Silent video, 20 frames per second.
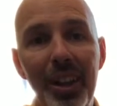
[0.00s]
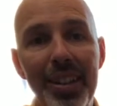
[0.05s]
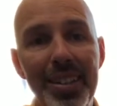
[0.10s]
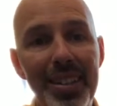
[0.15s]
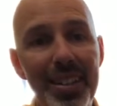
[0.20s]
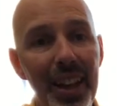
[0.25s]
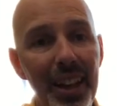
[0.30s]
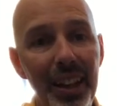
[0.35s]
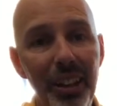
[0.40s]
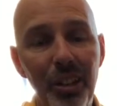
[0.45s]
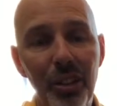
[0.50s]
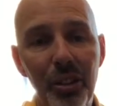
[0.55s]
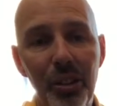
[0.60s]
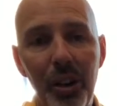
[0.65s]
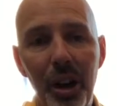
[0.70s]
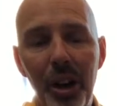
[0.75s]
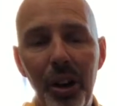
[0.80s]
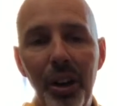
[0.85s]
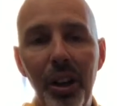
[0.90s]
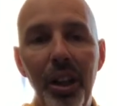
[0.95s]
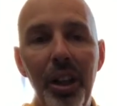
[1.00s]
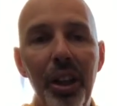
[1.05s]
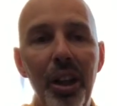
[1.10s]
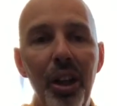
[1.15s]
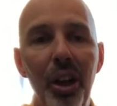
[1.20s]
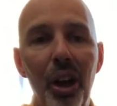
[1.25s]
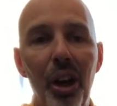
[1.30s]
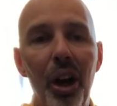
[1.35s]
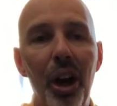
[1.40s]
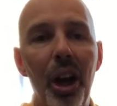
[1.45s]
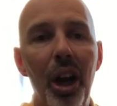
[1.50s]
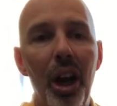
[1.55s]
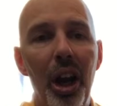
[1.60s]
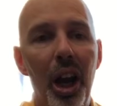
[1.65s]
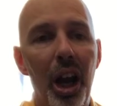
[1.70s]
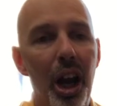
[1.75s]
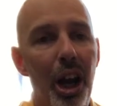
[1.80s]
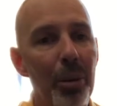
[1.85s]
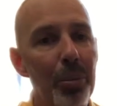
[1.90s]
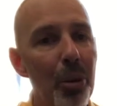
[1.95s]
seconds there are in a year,
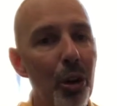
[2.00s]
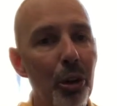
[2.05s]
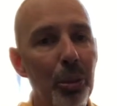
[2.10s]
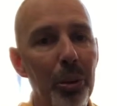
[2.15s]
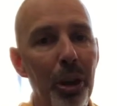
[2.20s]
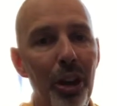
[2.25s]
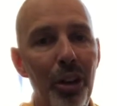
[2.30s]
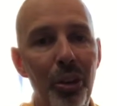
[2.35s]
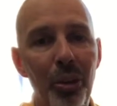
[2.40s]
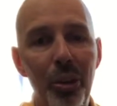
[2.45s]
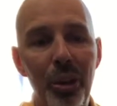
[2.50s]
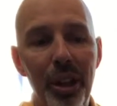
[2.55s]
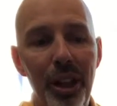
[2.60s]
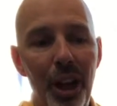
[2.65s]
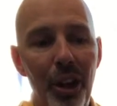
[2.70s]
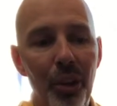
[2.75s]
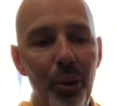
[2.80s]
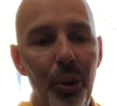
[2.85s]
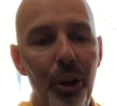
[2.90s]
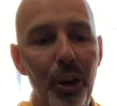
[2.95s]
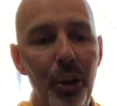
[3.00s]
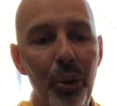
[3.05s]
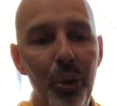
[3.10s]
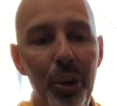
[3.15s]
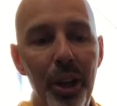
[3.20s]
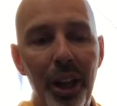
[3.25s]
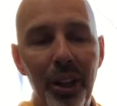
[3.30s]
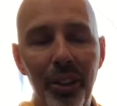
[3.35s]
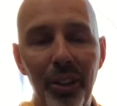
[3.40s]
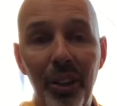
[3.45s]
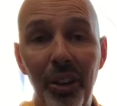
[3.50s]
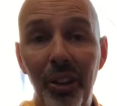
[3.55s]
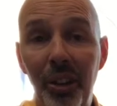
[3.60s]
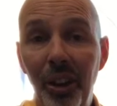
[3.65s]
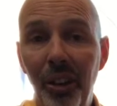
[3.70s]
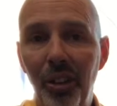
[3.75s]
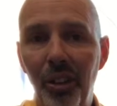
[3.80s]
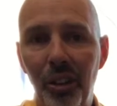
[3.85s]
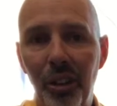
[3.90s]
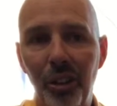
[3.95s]
multiply the two together and you get the
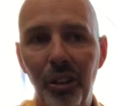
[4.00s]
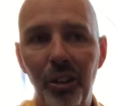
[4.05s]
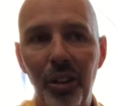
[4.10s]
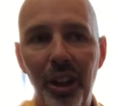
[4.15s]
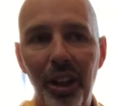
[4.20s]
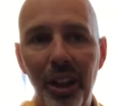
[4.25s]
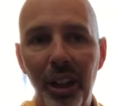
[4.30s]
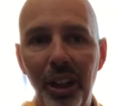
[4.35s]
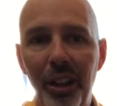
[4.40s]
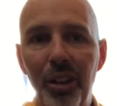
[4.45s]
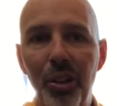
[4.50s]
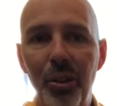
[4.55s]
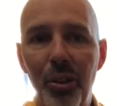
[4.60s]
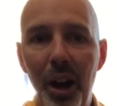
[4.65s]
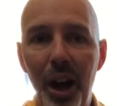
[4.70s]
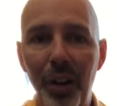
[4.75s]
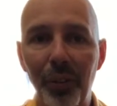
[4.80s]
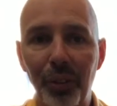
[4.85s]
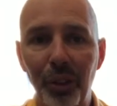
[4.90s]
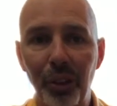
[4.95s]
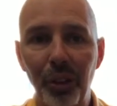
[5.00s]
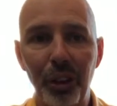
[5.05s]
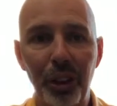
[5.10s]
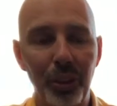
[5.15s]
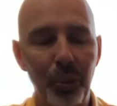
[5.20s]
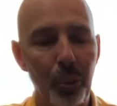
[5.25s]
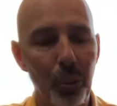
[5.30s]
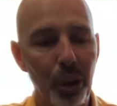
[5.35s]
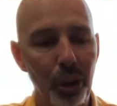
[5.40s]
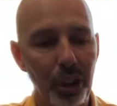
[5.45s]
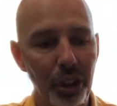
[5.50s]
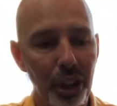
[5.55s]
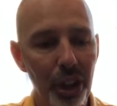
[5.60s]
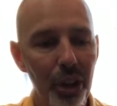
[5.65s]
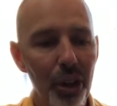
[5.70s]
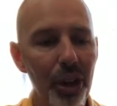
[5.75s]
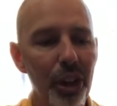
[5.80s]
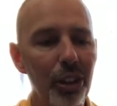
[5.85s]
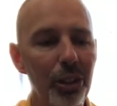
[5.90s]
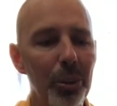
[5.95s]
distance that light travels in 1
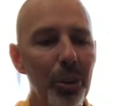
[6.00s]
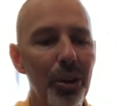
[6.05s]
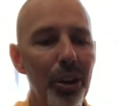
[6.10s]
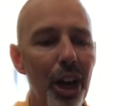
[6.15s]
year, and it's about